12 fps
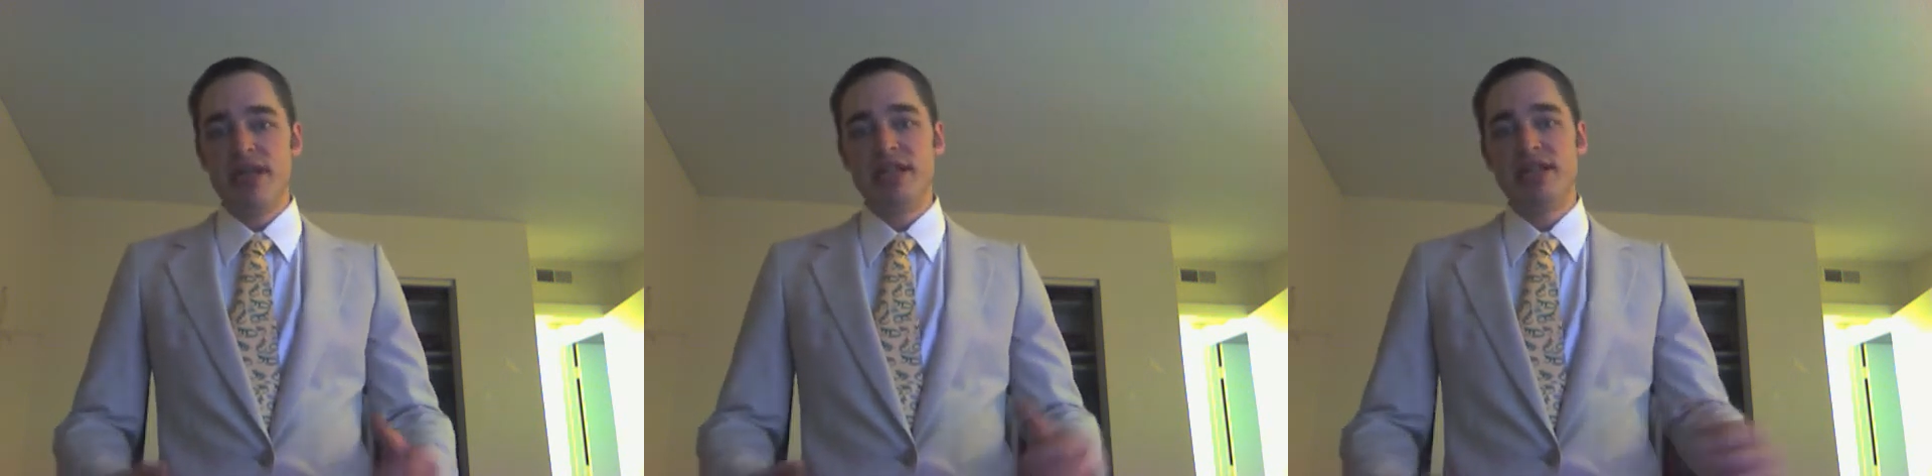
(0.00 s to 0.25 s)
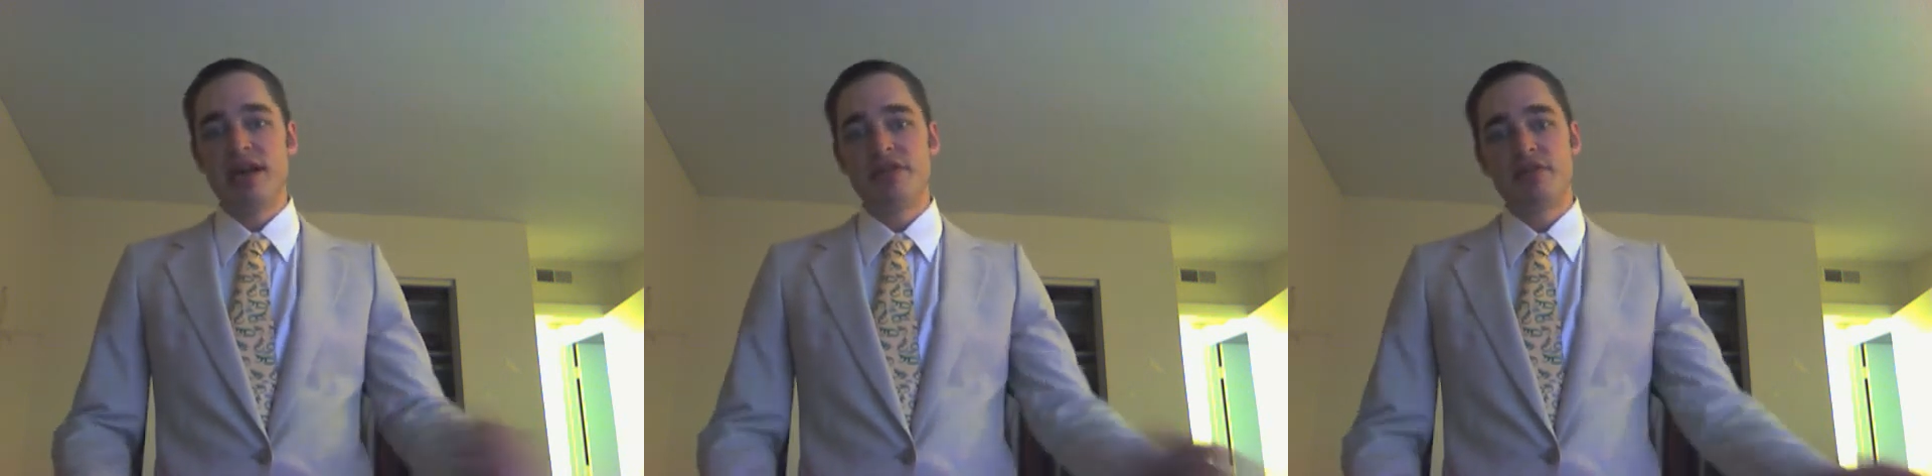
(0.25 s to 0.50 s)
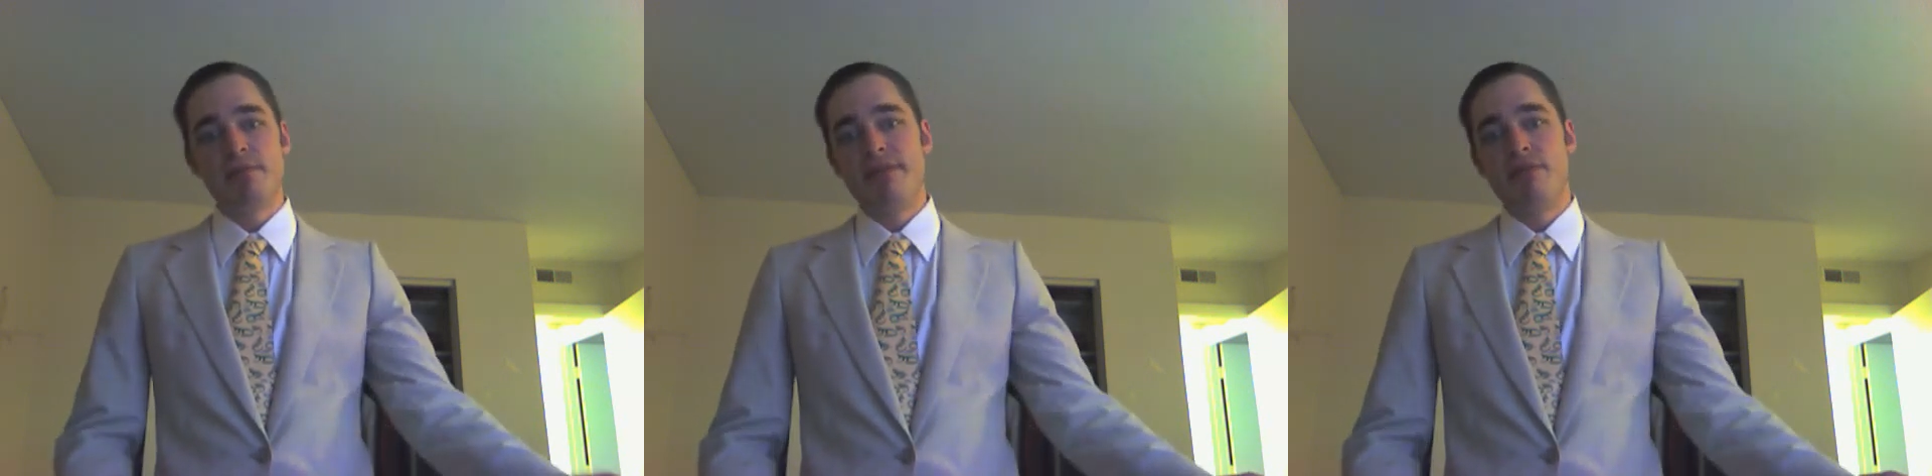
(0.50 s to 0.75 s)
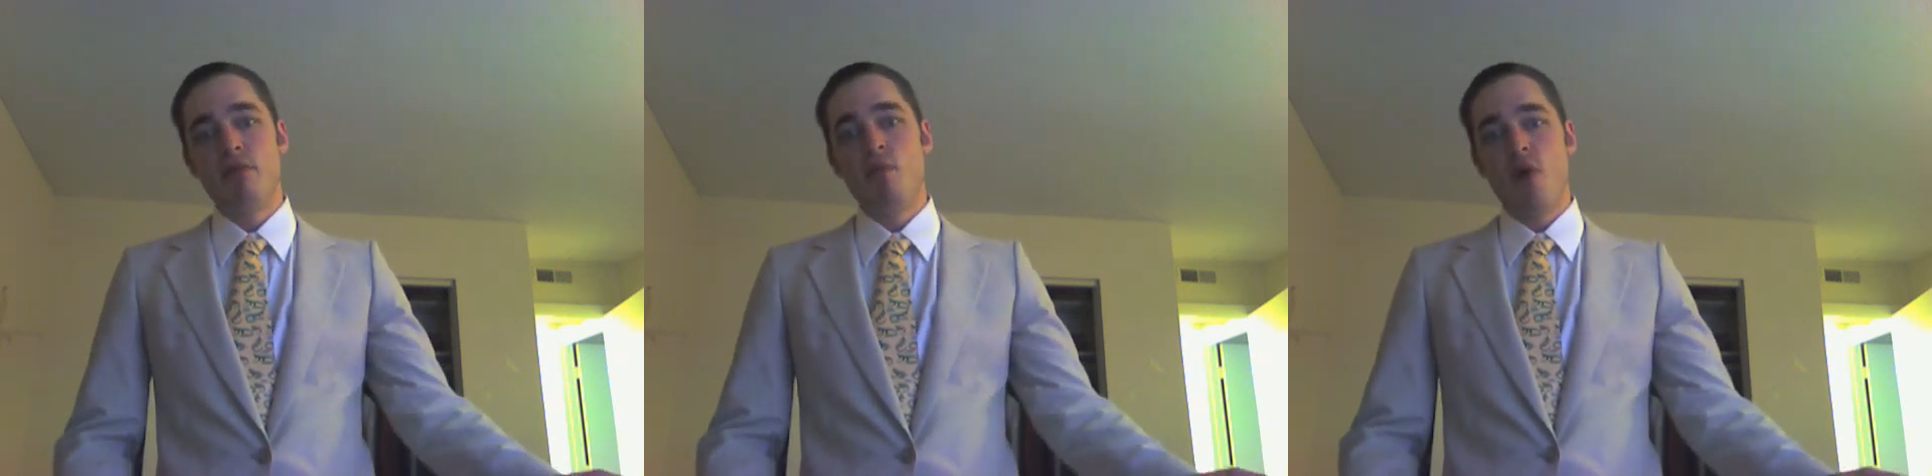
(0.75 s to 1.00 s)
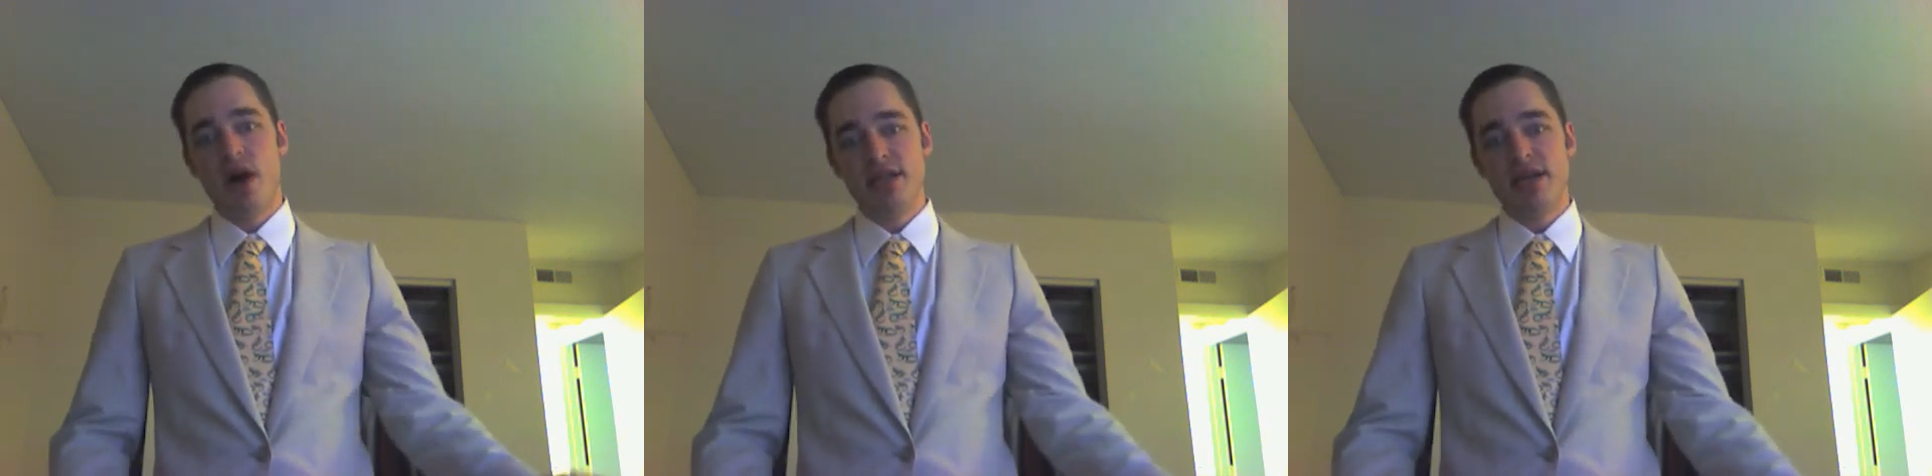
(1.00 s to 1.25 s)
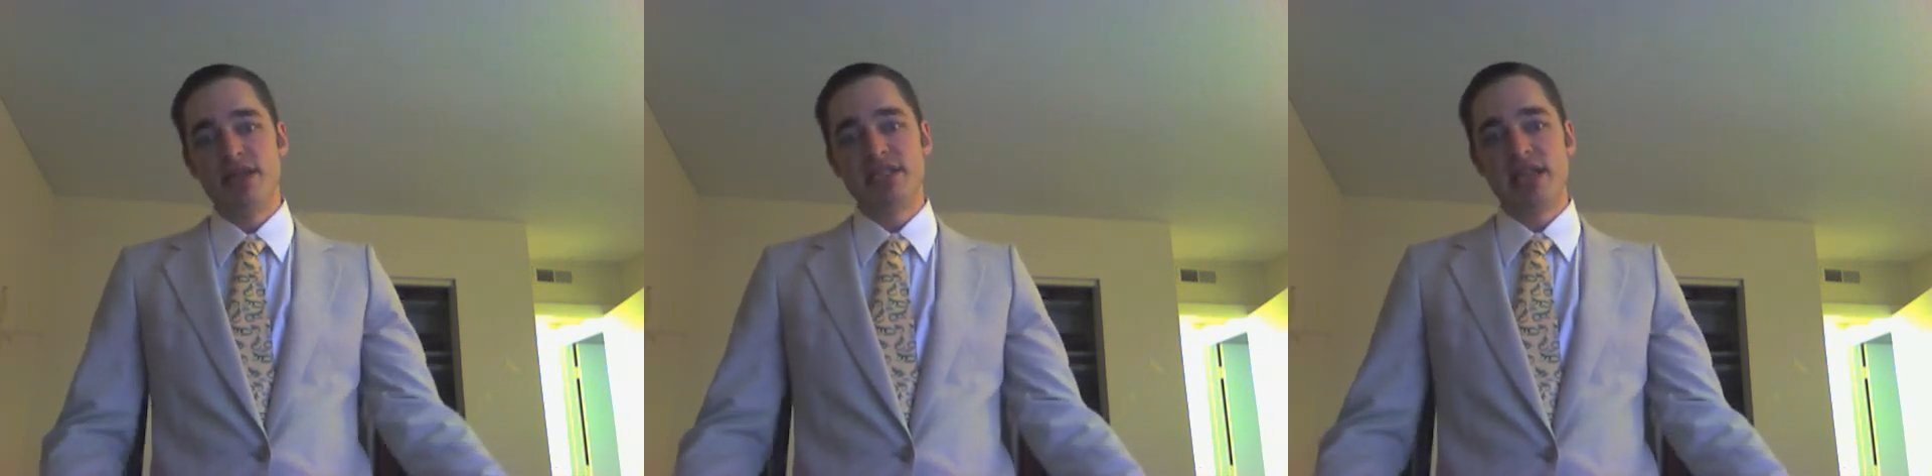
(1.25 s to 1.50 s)
And then other people want
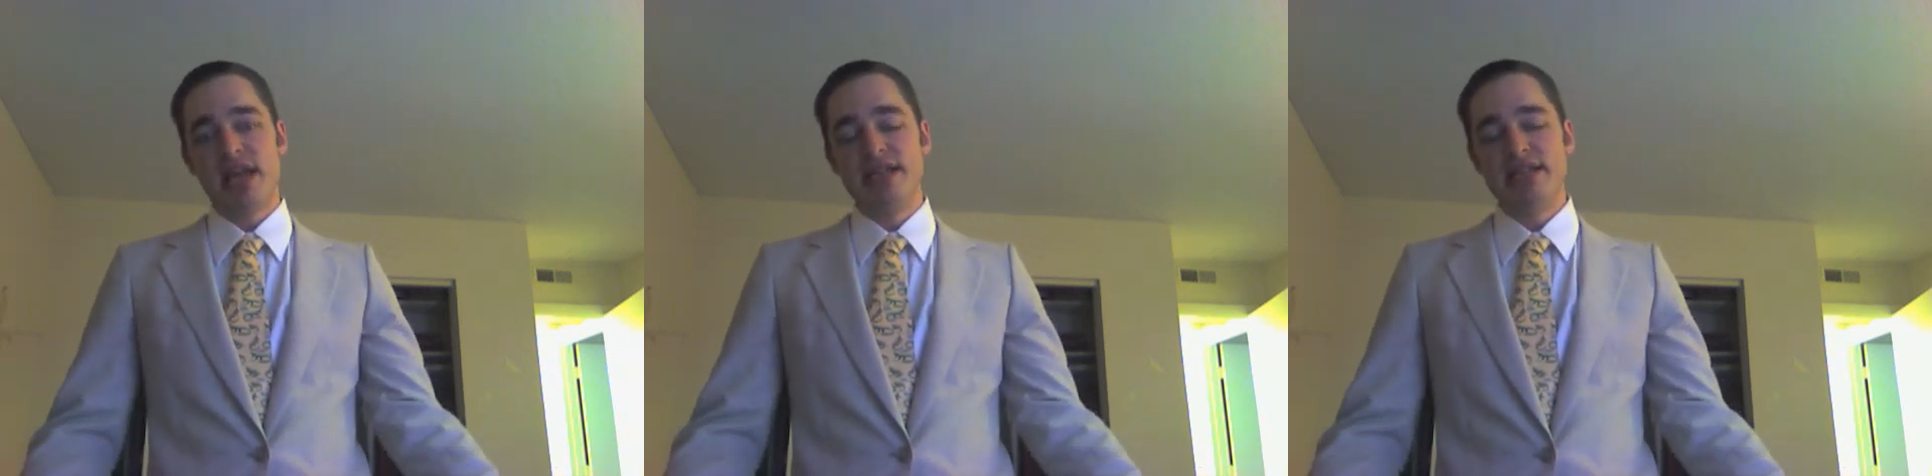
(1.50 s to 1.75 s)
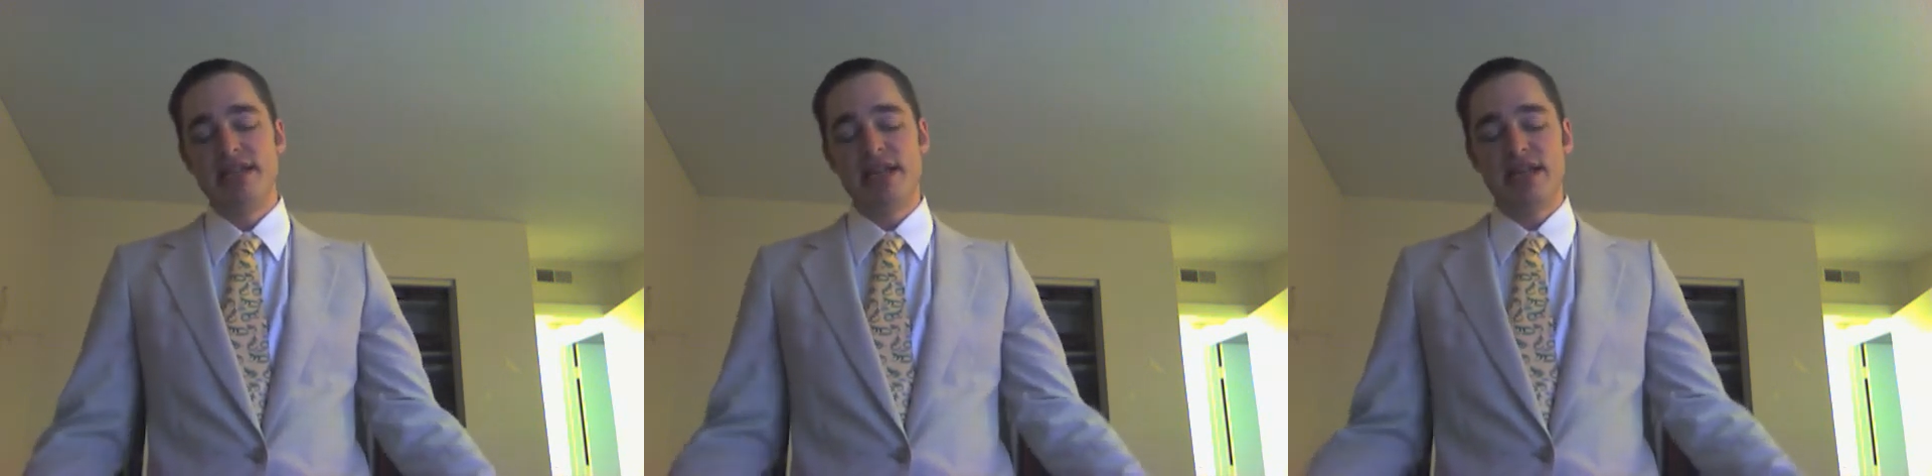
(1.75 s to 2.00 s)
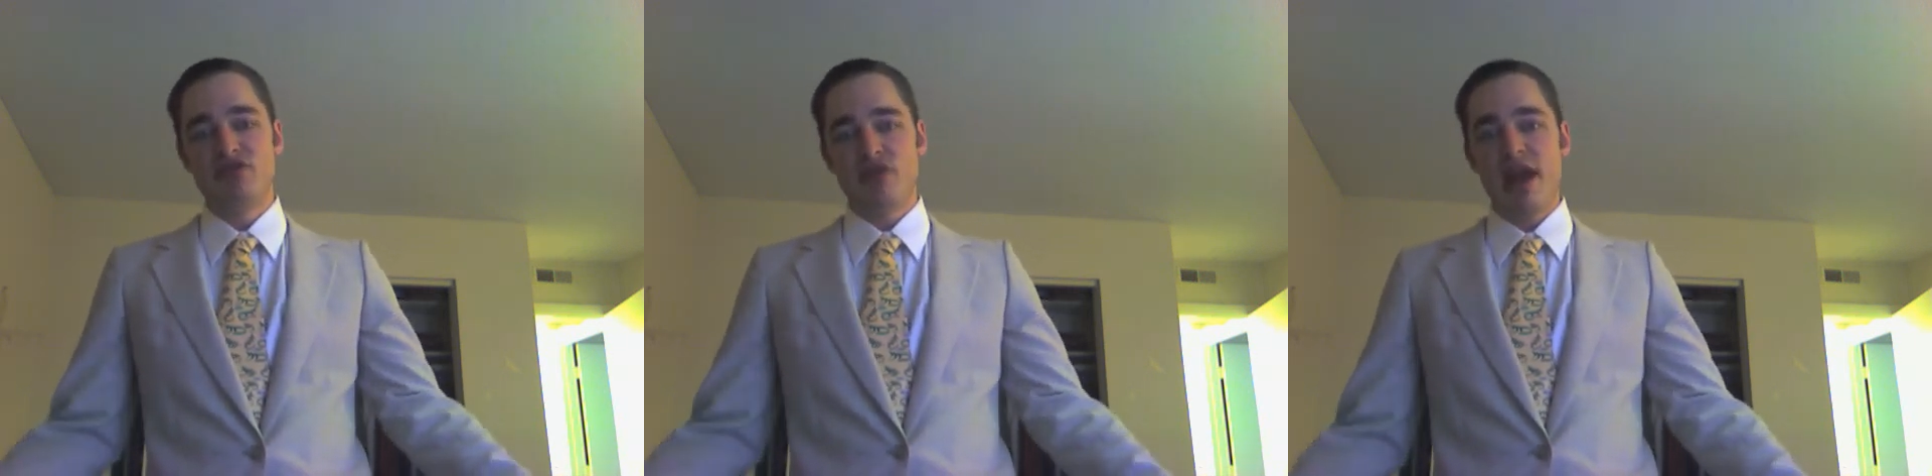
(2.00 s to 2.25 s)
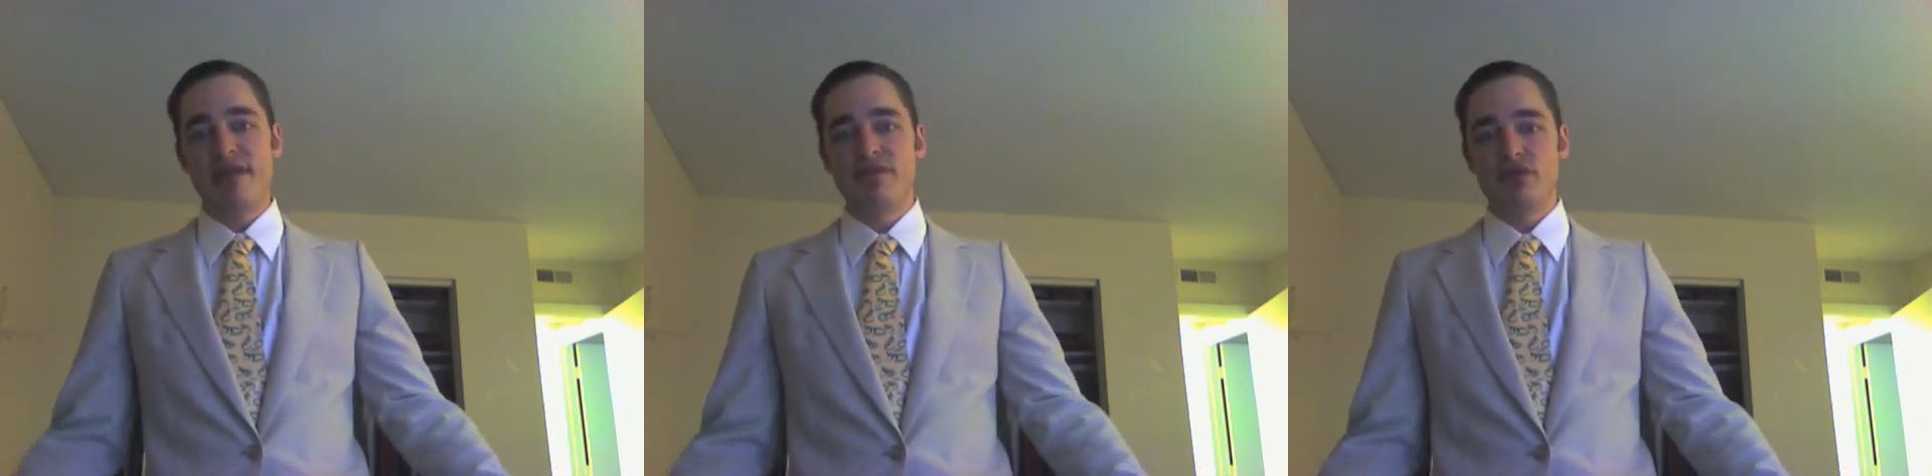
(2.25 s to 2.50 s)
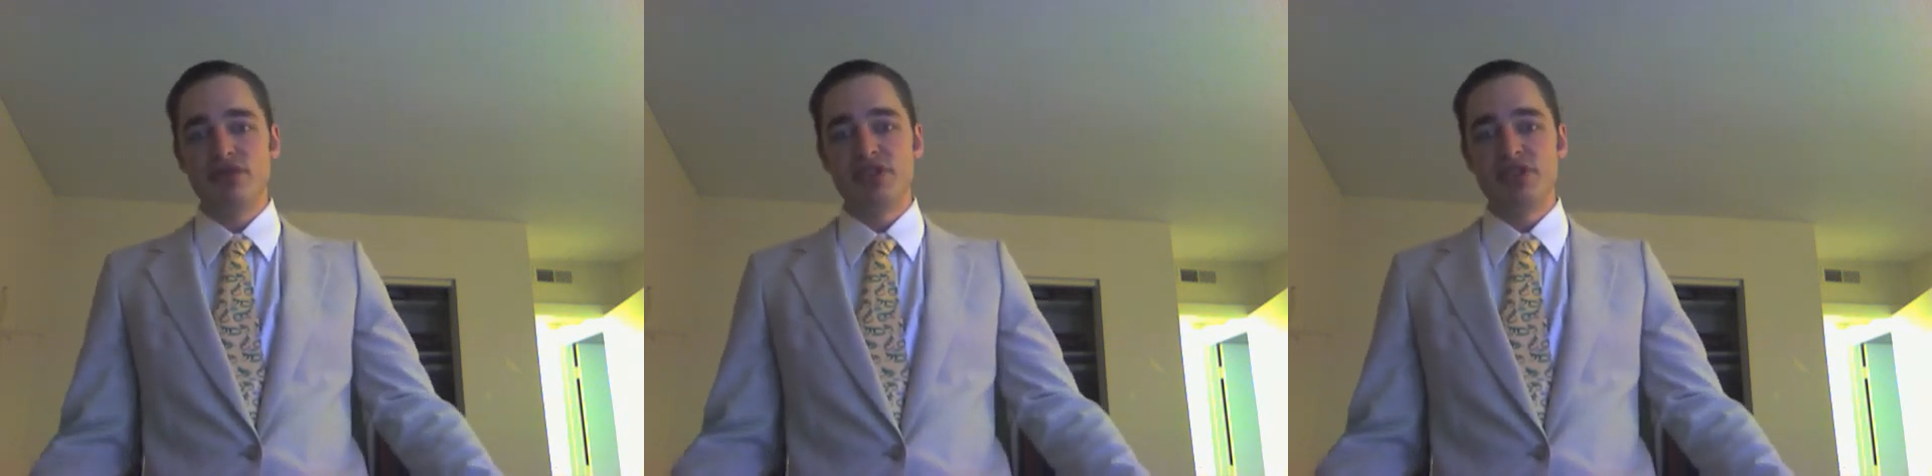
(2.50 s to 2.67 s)
a scent that travels.